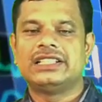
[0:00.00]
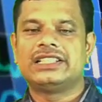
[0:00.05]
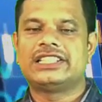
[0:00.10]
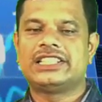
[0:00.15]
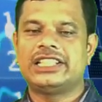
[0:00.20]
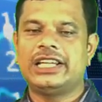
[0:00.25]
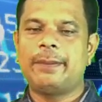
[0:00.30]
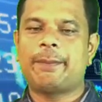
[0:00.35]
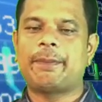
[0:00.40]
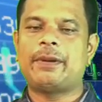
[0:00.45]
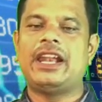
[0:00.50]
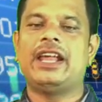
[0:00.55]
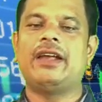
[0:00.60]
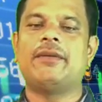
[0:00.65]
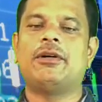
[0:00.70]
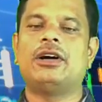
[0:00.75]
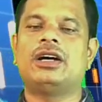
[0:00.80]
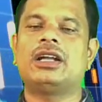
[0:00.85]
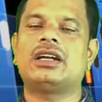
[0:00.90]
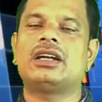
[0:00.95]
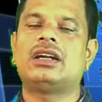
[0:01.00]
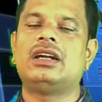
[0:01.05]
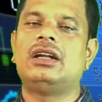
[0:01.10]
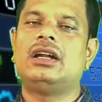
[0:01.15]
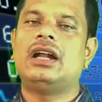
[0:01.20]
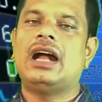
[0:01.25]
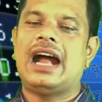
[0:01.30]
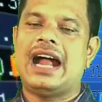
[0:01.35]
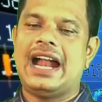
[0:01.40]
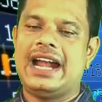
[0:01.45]
cheap labor
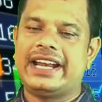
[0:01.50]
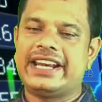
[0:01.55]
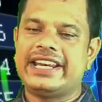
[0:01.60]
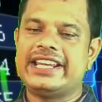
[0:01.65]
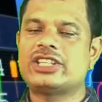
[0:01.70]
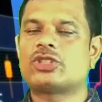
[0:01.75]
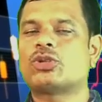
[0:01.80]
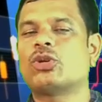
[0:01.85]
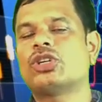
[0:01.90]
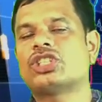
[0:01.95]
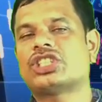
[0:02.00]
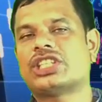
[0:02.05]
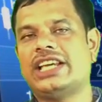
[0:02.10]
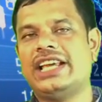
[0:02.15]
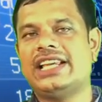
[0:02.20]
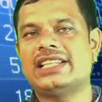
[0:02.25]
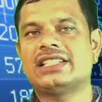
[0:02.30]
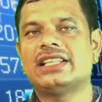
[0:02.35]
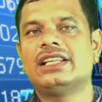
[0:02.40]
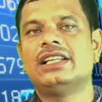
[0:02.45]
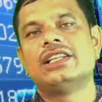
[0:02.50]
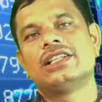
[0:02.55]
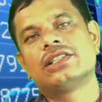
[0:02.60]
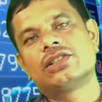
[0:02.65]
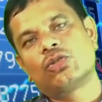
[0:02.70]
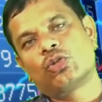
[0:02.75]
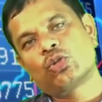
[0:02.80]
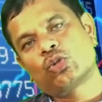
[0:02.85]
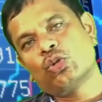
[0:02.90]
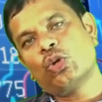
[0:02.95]
and resources,
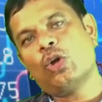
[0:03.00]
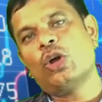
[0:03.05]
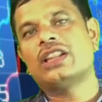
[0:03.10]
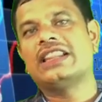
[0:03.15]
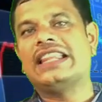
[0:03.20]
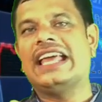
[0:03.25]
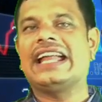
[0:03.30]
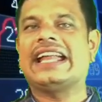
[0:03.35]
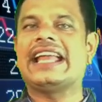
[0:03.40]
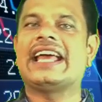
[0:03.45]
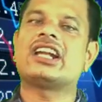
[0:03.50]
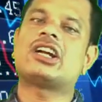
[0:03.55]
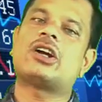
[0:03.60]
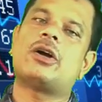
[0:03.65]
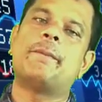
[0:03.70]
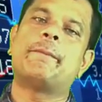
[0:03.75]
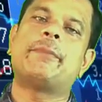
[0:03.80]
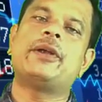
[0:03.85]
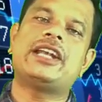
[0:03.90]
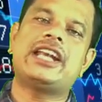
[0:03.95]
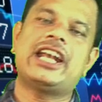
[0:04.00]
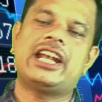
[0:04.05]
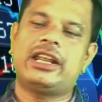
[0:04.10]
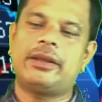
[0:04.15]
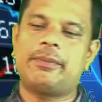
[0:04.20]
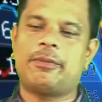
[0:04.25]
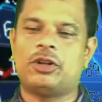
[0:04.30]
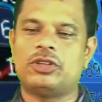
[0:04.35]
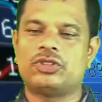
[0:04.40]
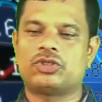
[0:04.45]
so they can
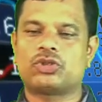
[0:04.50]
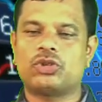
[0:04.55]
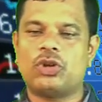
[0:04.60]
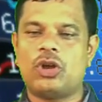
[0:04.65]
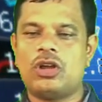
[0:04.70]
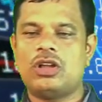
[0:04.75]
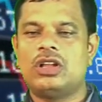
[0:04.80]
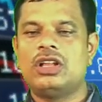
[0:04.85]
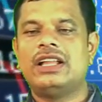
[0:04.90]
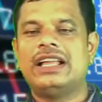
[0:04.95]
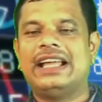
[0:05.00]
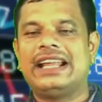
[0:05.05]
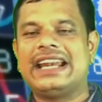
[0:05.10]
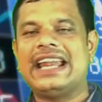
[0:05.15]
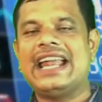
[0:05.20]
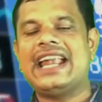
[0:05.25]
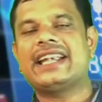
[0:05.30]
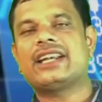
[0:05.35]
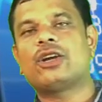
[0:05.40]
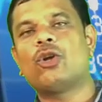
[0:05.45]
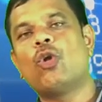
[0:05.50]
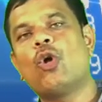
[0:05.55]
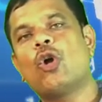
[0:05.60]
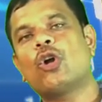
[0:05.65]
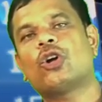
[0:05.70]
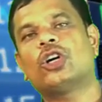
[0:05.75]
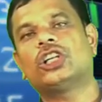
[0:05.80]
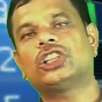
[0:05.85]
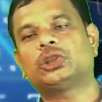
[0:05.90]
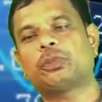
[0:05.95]
competitive also rate low
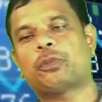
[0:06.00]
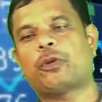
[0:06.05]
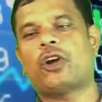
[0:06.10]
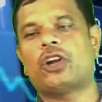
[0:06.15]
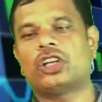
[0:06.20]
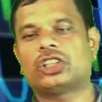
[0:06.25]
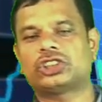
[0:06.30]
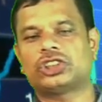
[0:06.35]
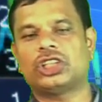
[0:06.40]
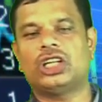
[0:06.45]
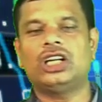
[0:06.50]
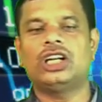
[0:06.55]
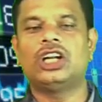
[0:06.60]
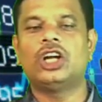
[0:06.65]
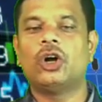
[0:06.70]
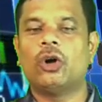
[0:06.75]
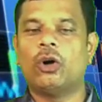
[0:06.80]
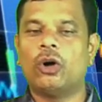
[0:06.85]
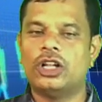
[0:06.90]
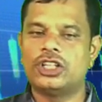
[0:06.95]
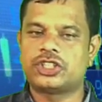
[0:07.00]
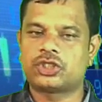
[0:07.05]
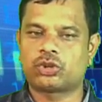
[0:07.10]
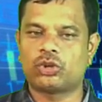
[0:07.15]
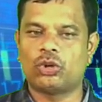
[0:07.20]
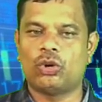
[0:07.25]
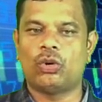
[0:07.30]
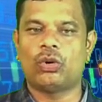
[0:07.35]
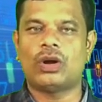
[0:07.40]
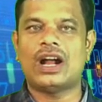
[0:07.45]
cost production
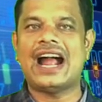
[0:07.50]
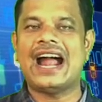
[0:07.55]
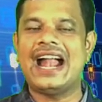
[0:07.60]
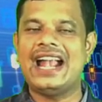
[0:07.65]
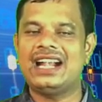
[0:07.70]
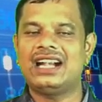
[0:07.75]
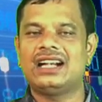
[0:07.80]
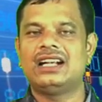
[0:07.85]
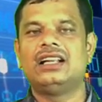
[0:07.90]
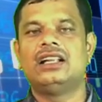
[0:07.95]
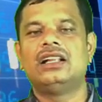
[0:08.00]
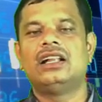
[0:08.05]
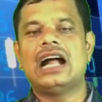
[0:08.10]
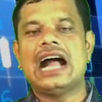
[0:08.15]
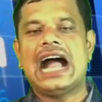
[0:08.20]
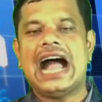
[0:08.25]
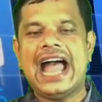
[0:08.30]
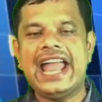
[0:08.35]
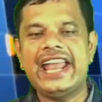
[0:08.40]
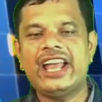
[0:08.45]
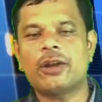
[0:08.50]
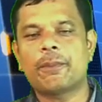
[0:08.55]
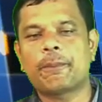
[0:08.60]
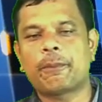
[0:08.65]
also and higher